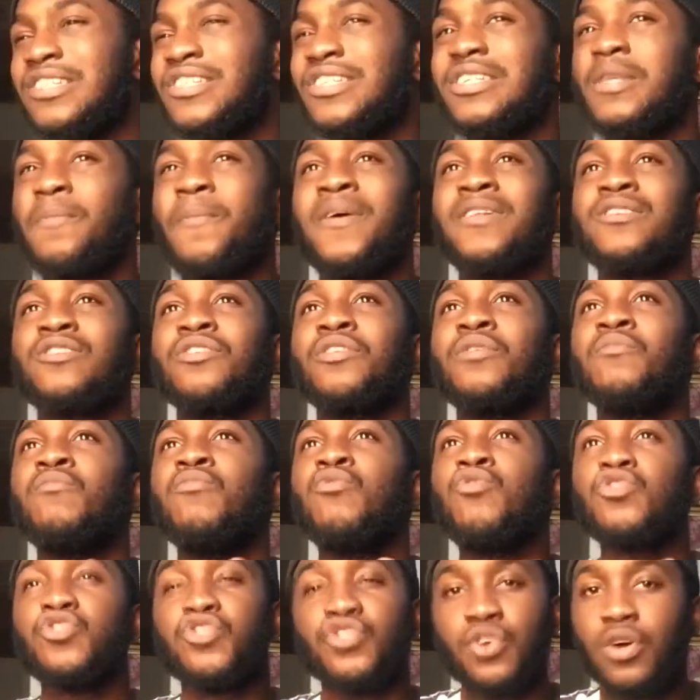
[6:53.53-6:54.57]
just depends on the
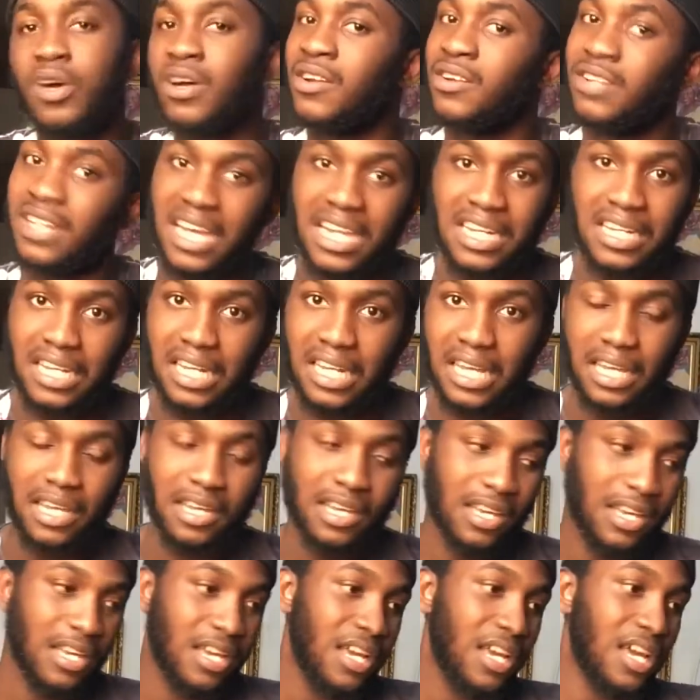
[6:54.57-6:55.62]
mood you're on on that
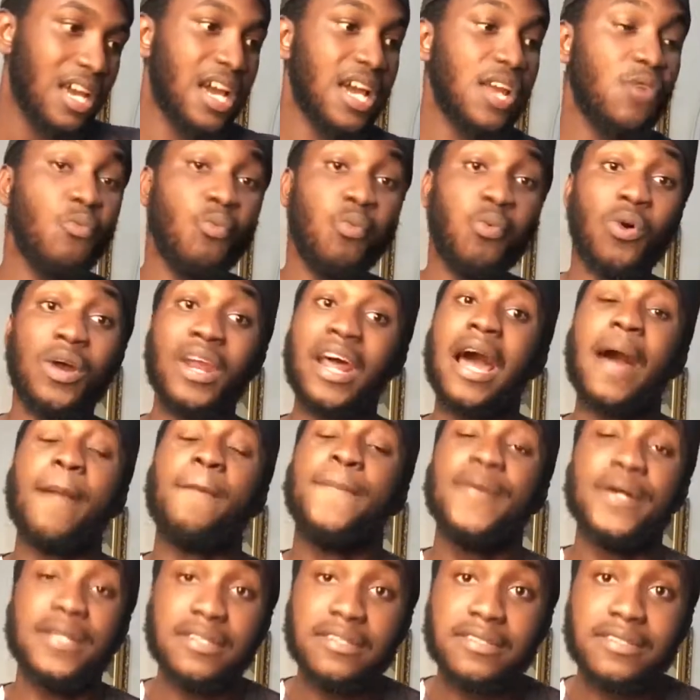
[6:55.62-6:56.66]
day and what
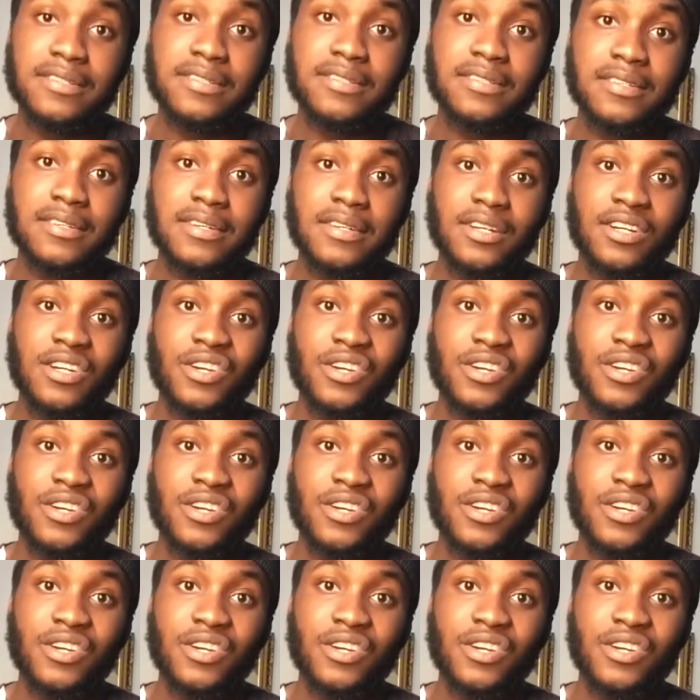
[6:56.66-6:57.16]
happens.